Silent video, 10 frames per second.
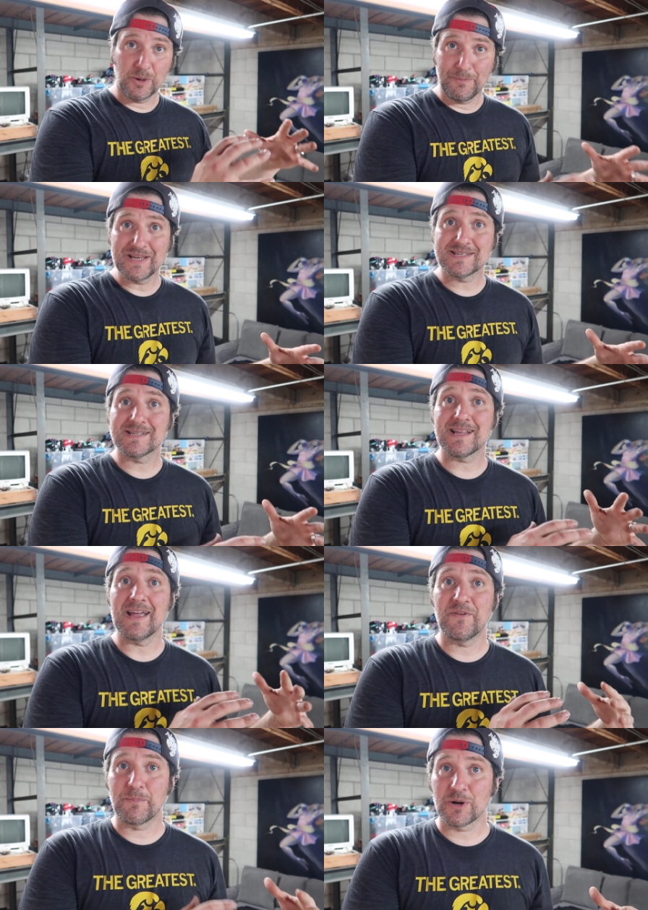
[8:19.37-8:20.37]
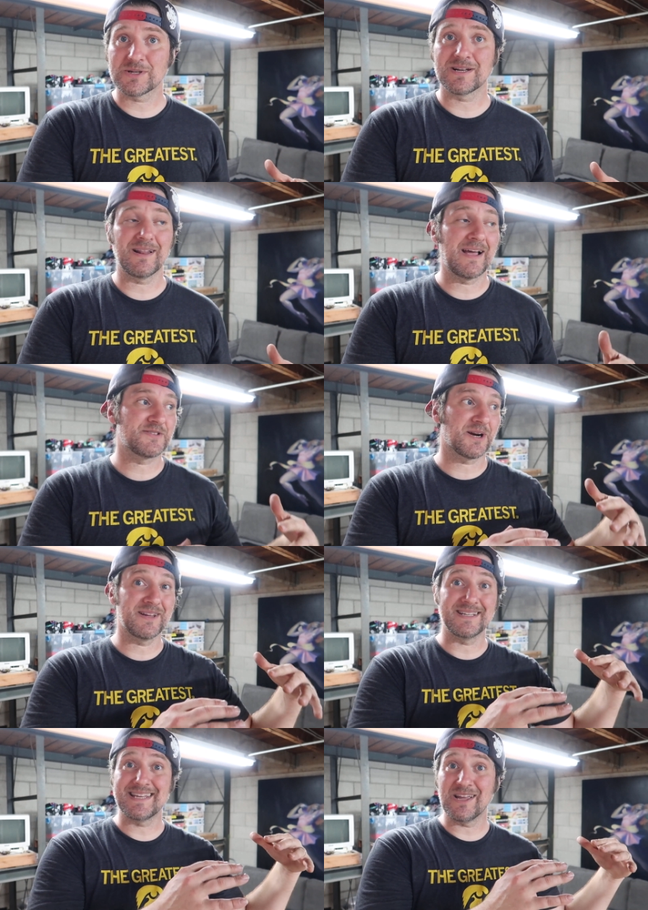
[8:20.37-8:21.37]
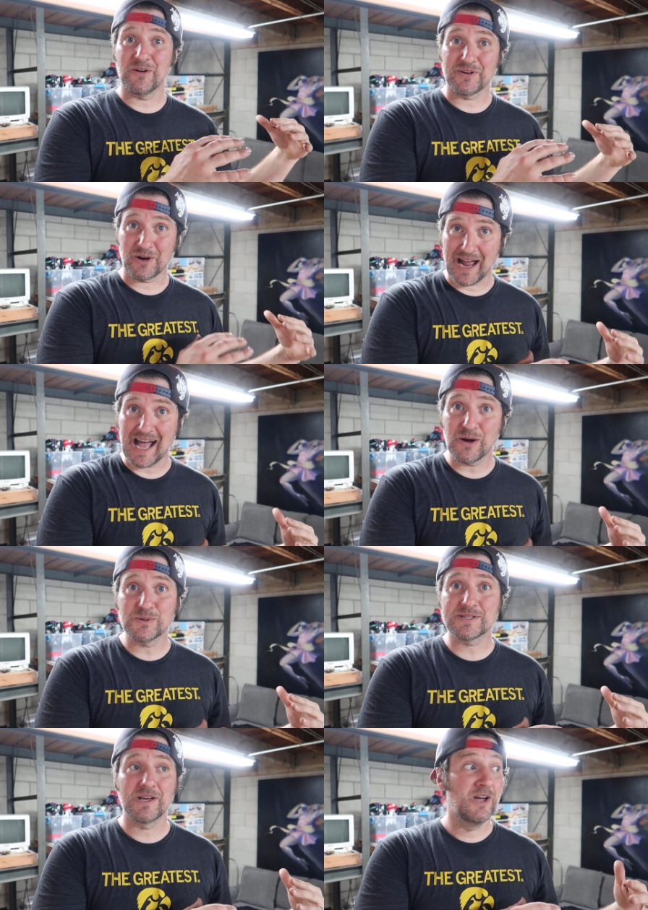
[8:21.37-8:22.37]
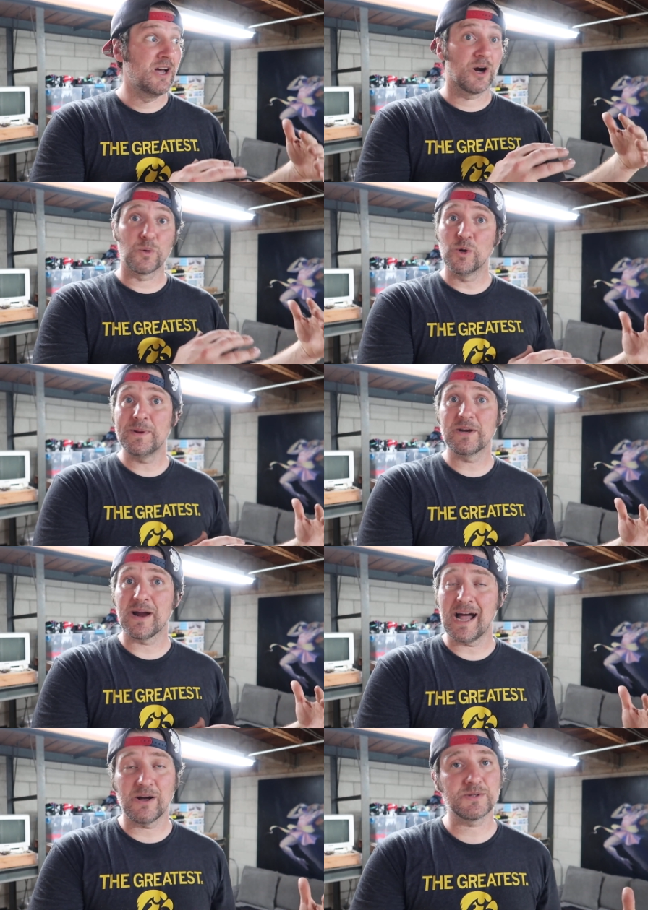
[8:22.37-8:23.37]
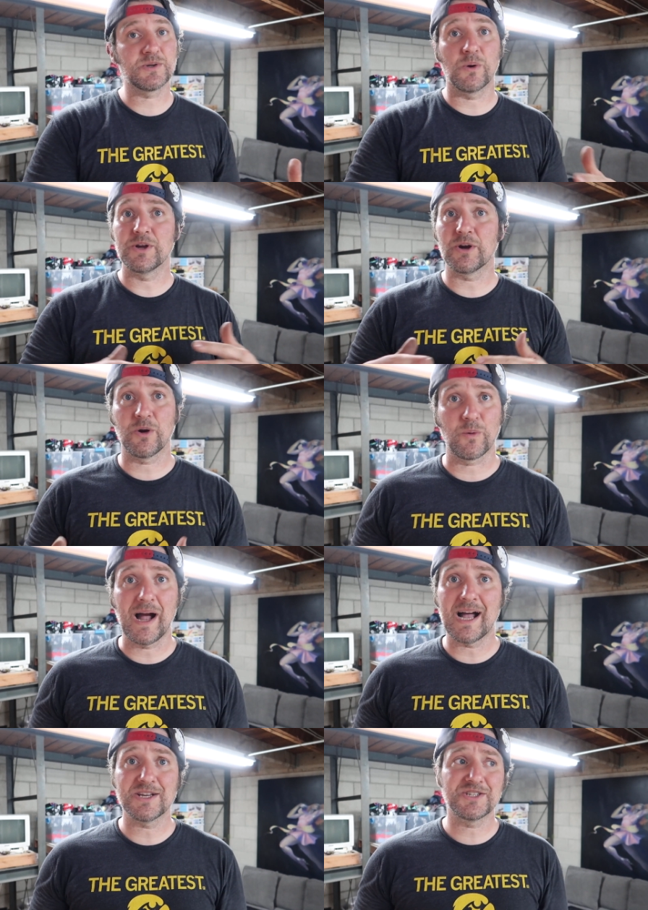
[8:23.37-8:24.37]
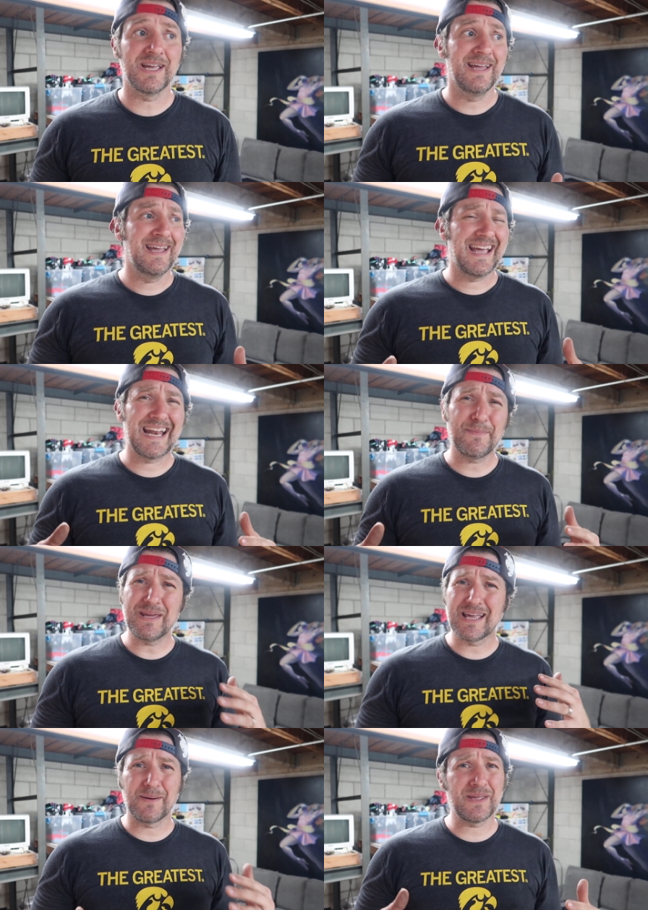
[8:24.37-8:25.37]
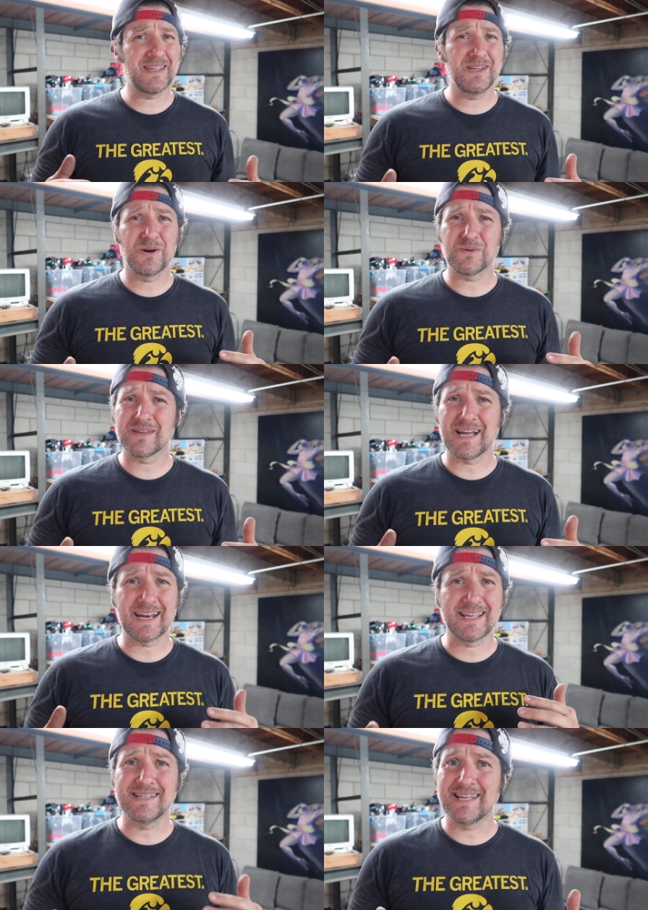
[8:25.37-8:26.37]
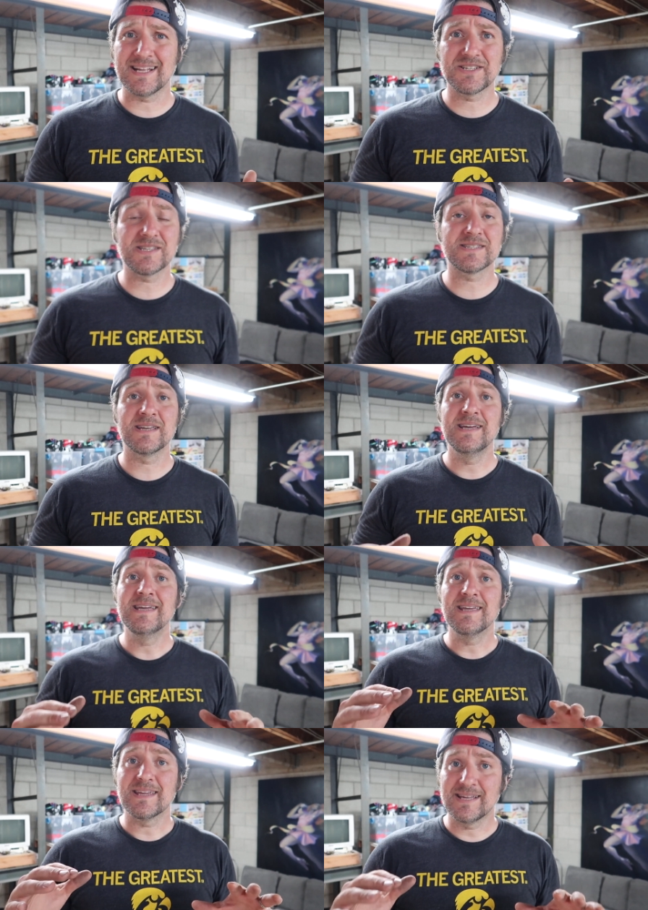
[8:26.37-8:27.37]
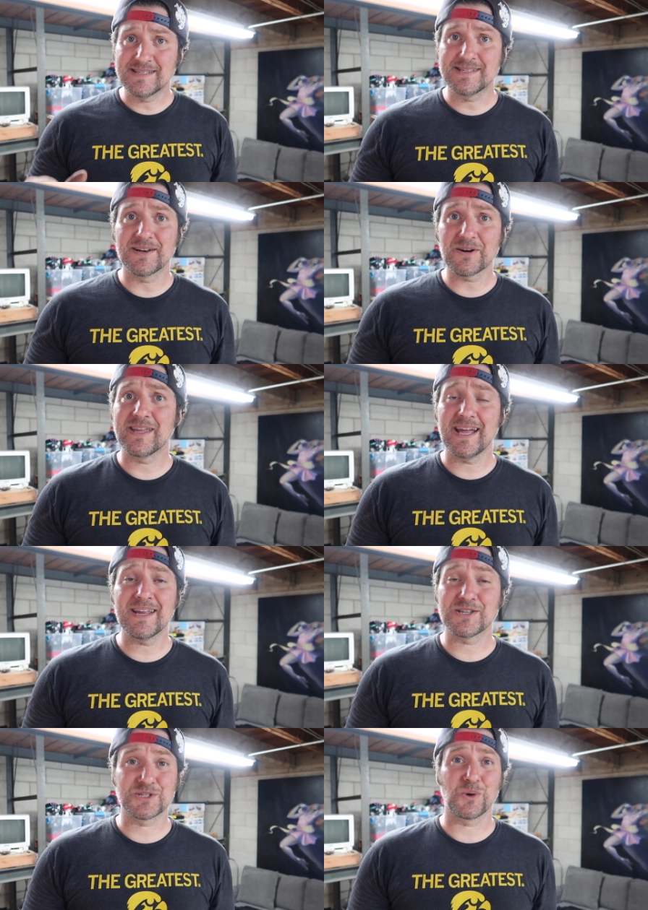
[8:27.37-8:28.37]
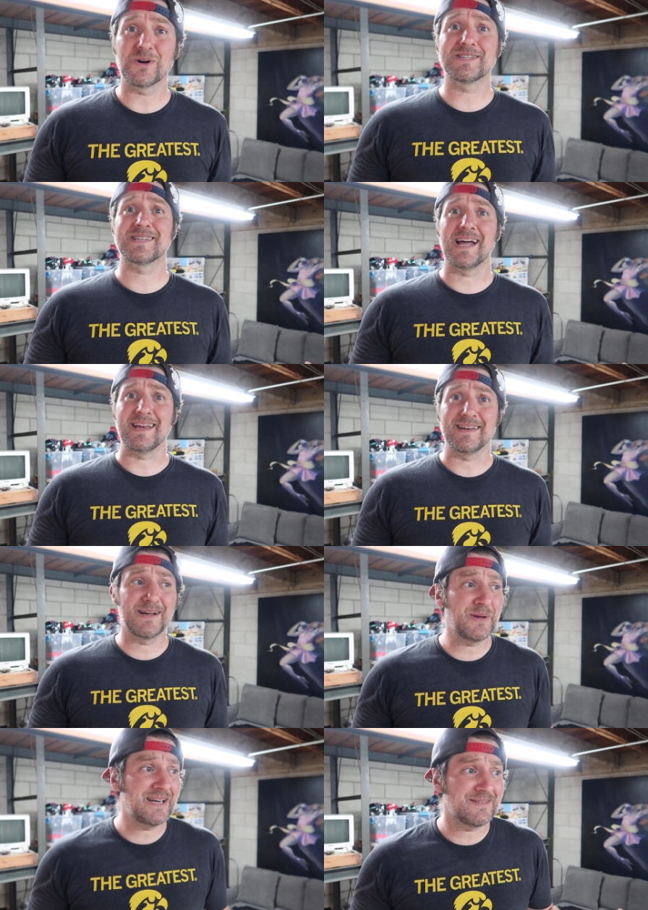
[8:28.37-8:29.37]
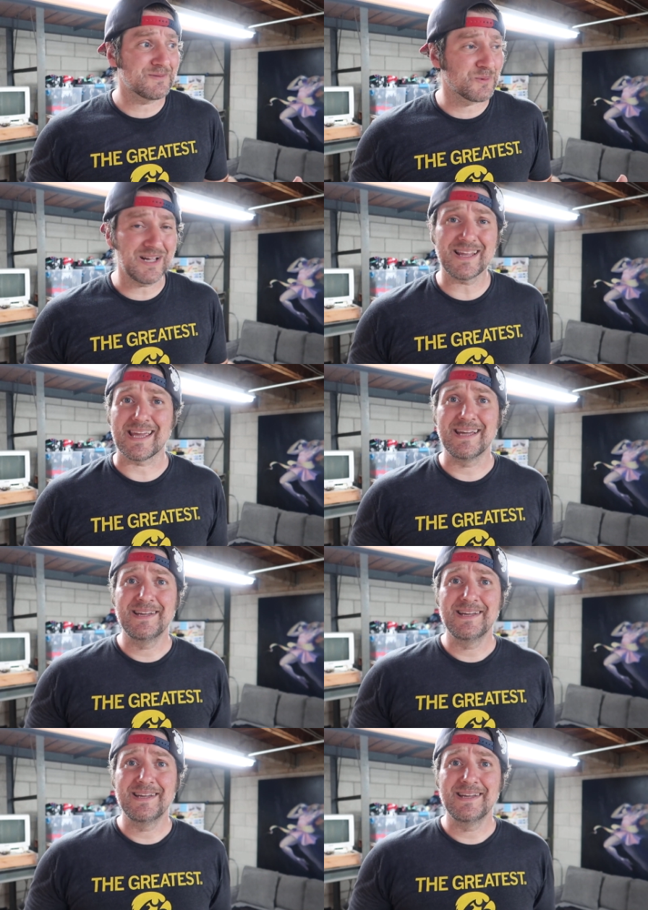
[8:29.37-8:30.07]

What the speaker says: business life and personal life starting to take over your house, a room in your house or your garage, and it becoming, kind of contentious, consider getting a storage site. I mean, really.